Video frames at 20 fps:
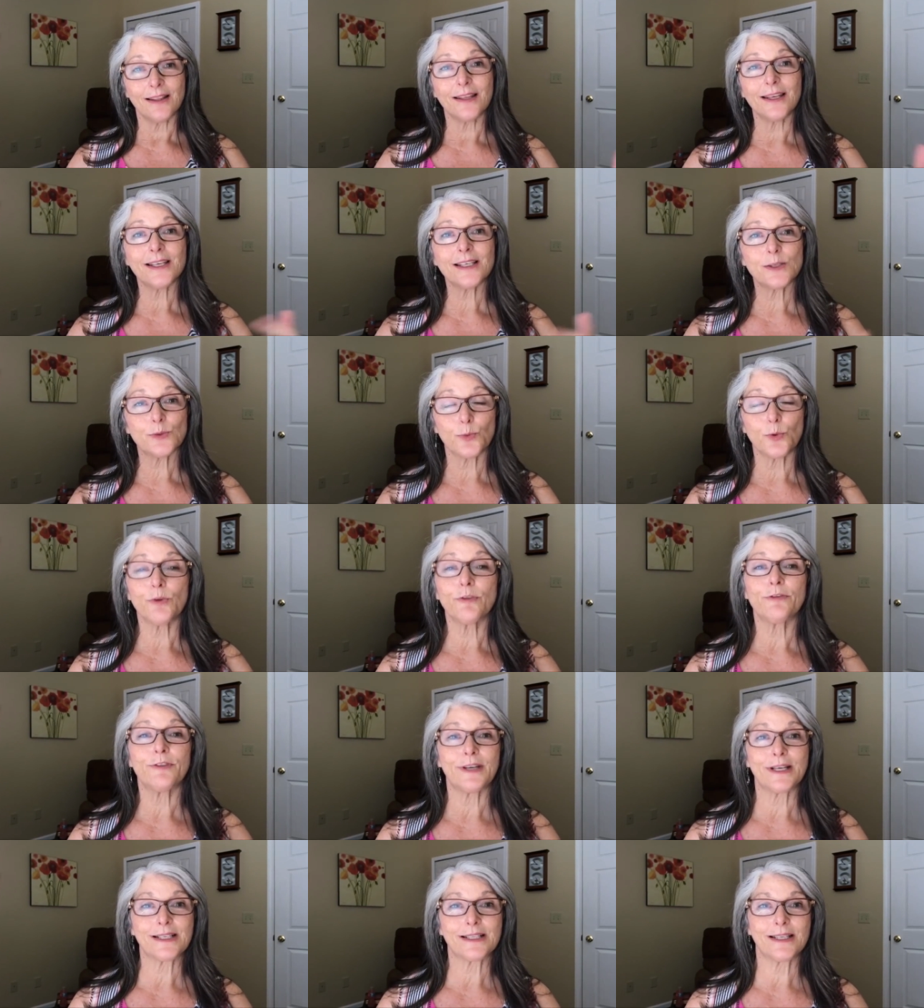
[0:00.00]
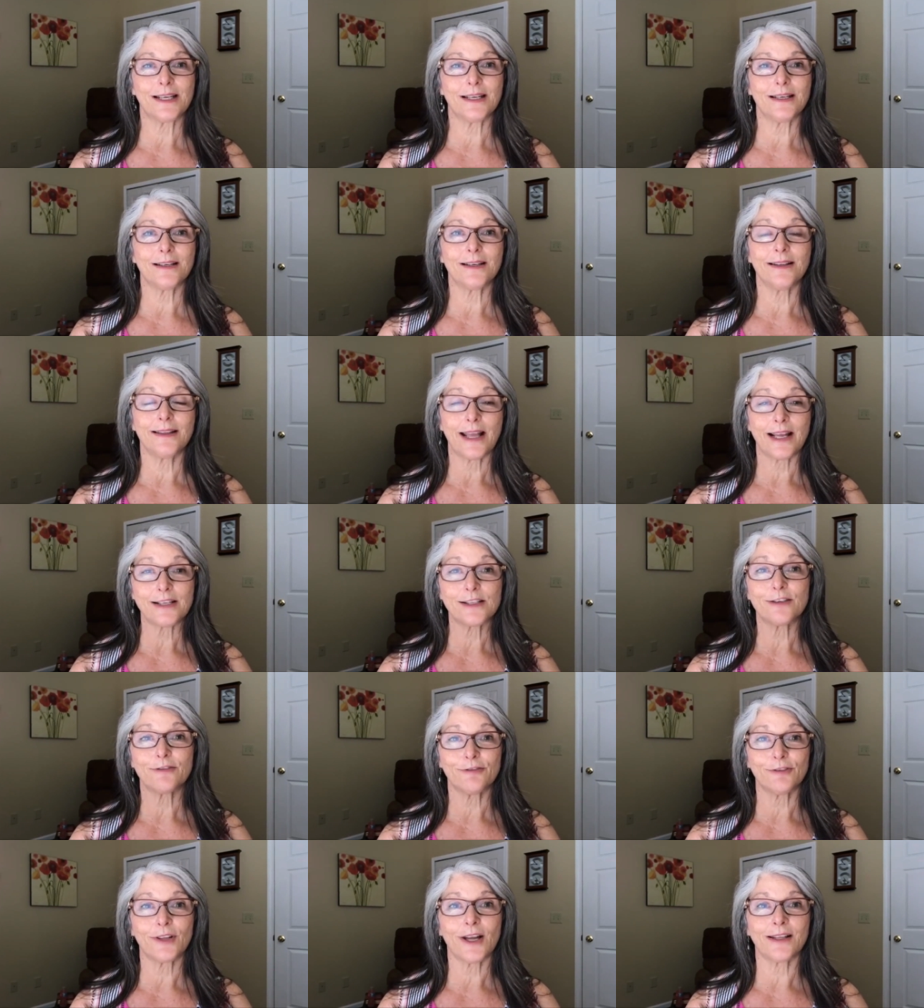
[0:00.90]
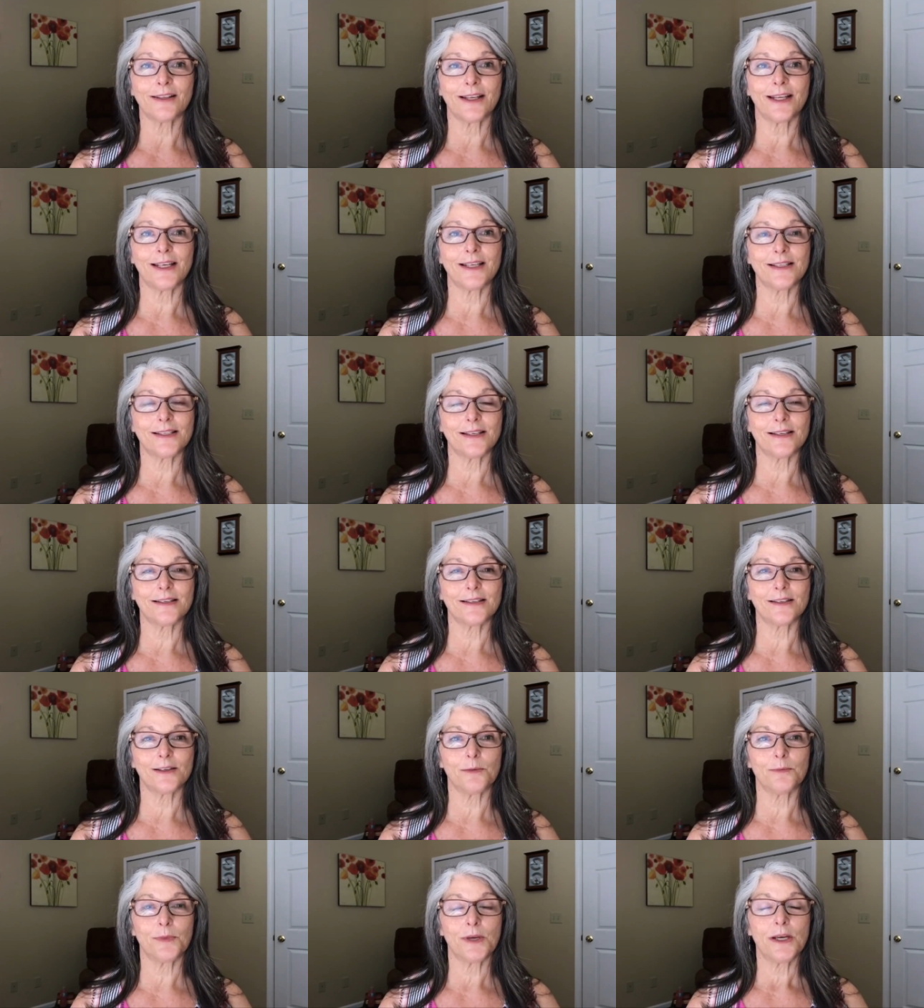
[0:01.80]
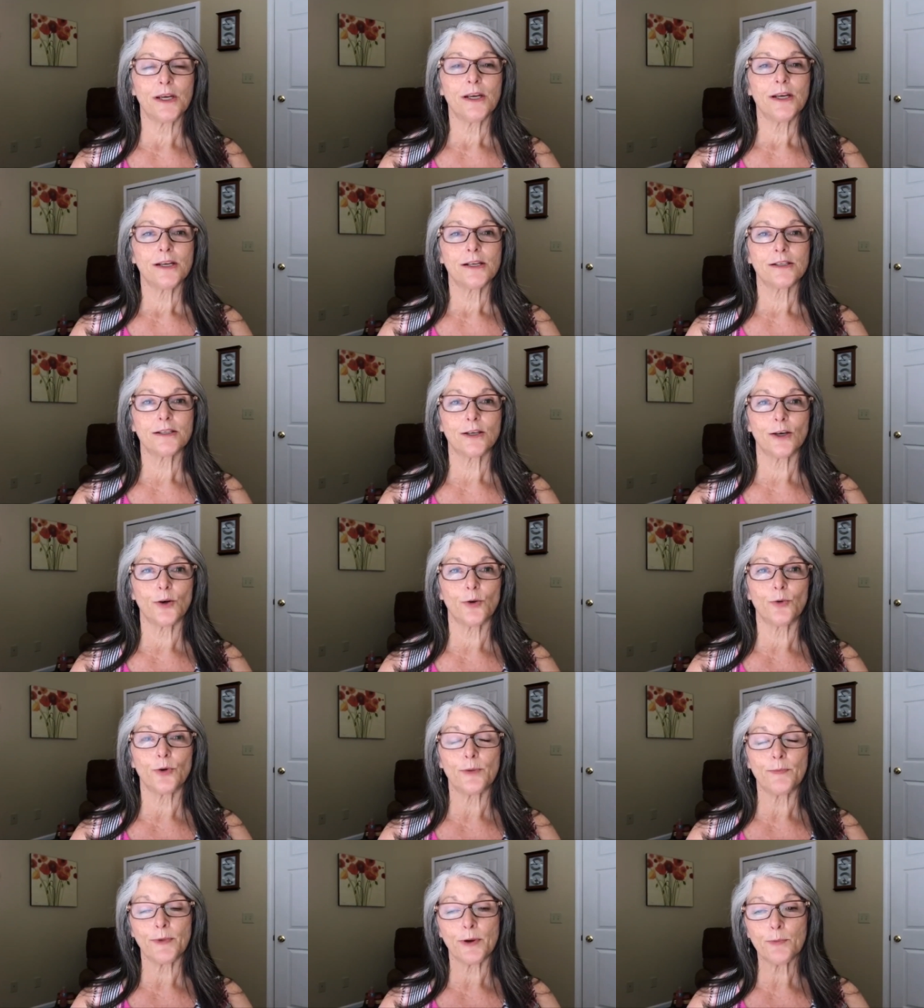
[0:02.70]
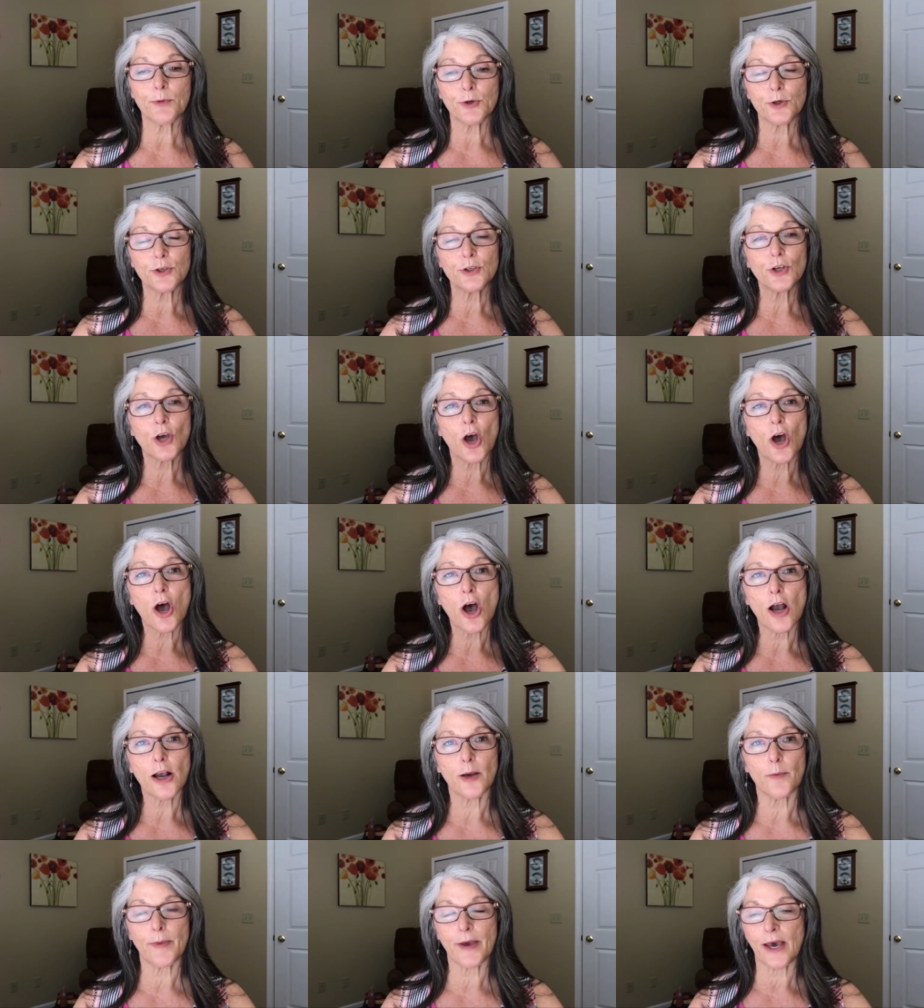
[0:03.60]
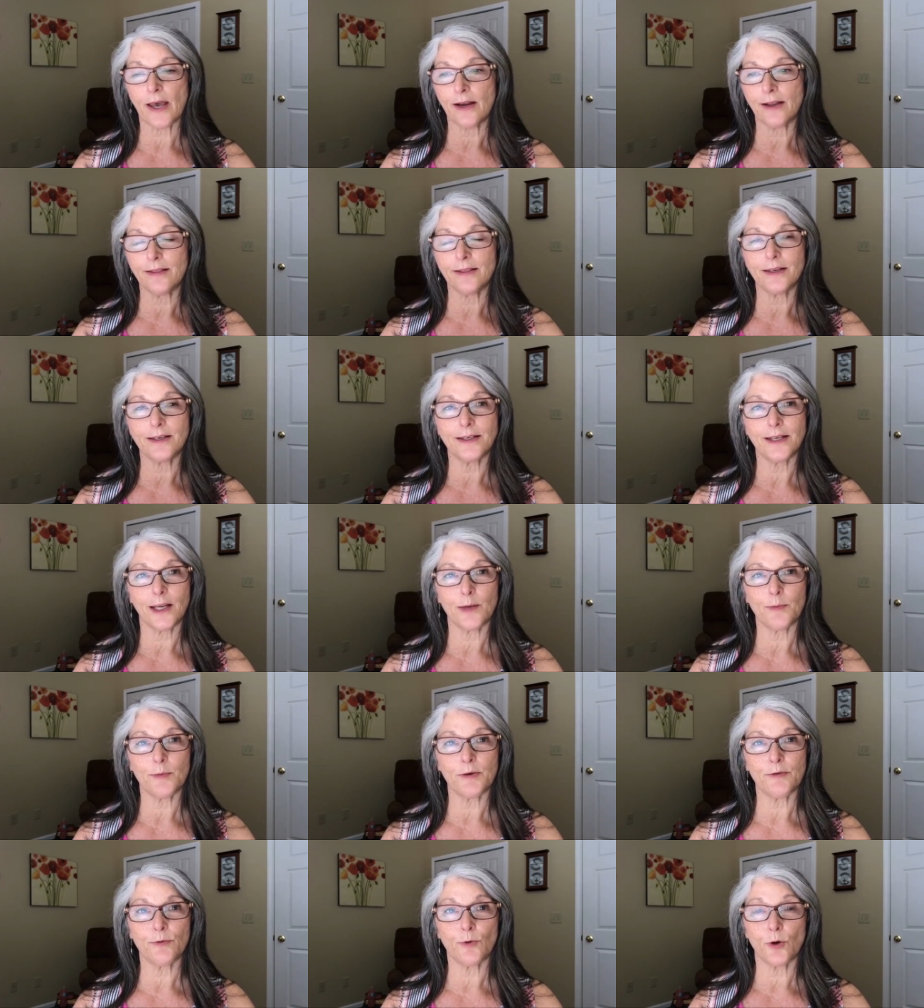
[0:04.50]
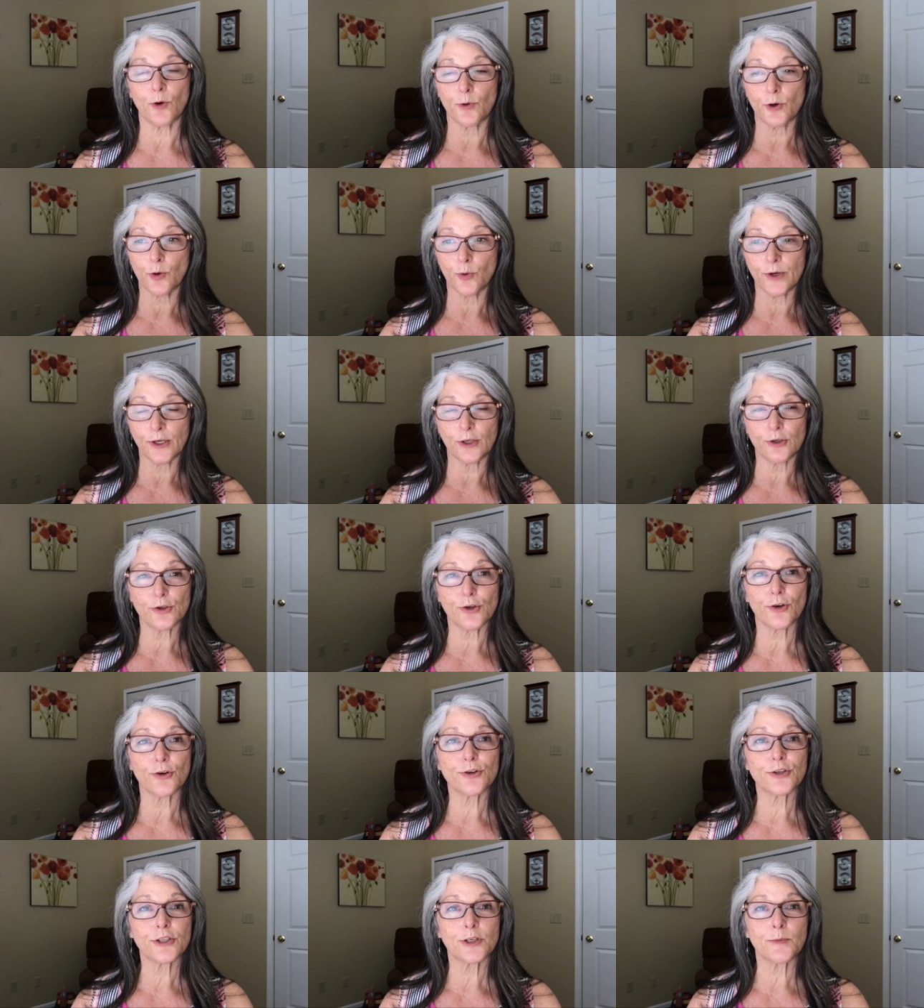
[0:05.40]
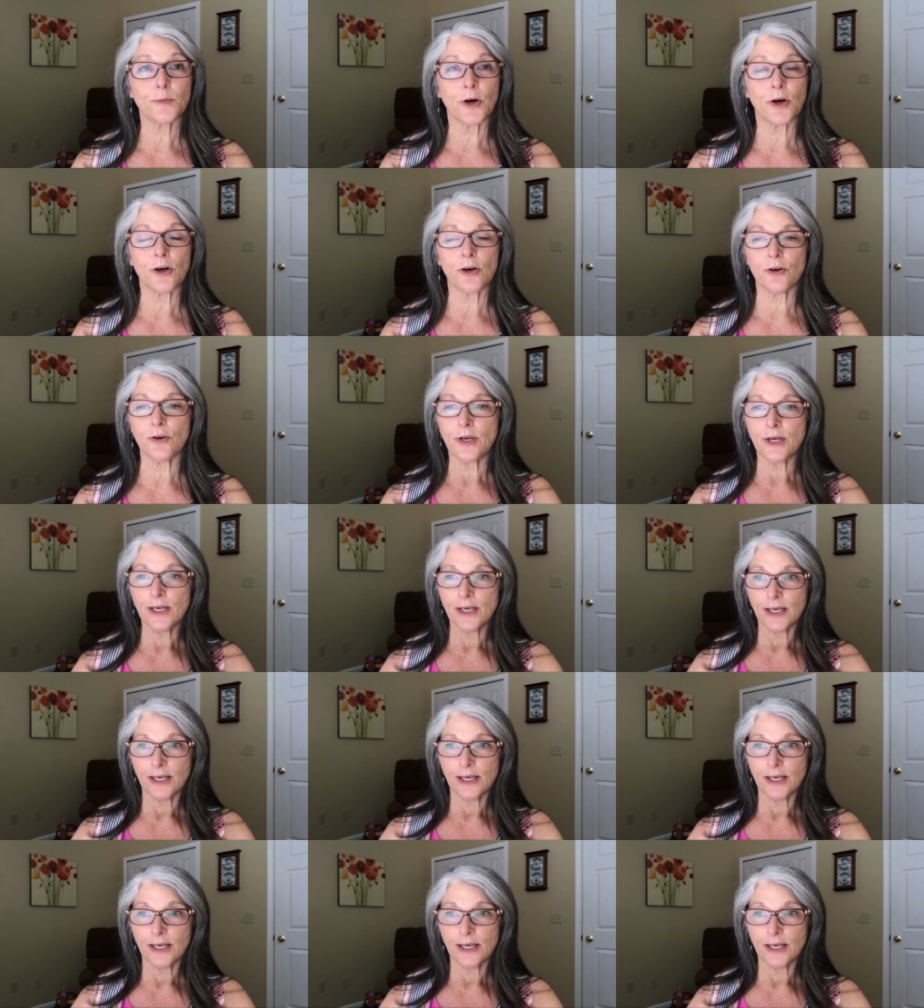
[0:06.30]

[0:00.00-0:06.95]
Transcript: This will fix it, and that's the Fly Lady system. So remember to talk about it the day before. We're going to church tomorrow.